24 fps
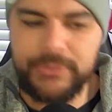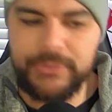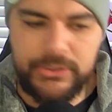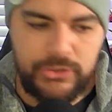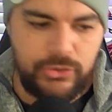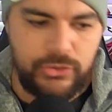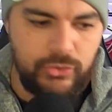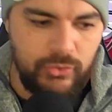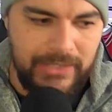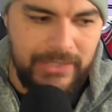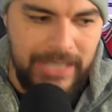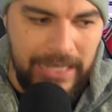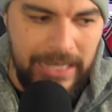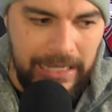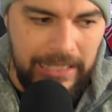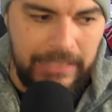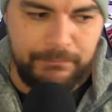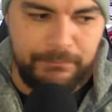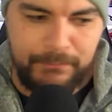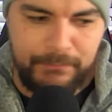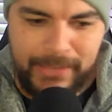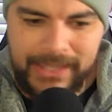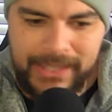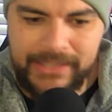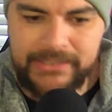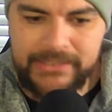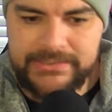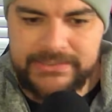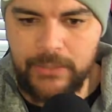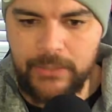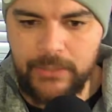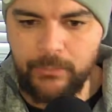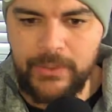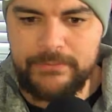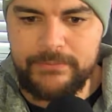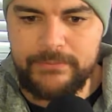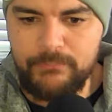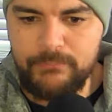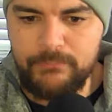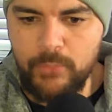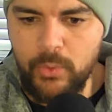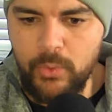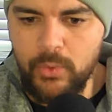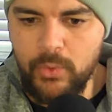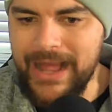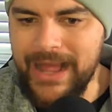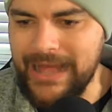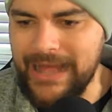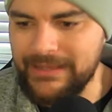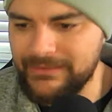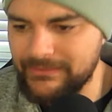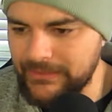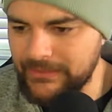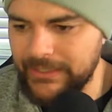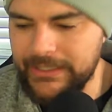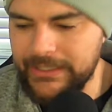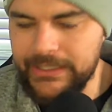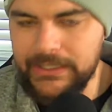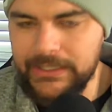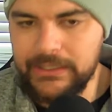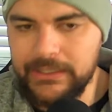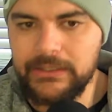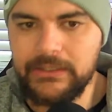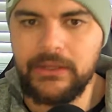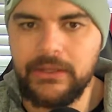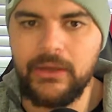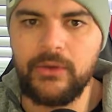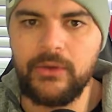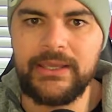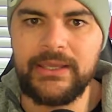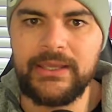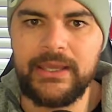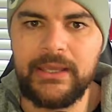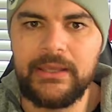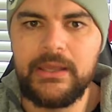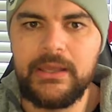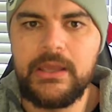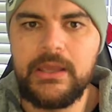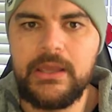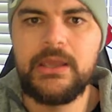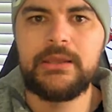but you can't make someone more athletic, okay?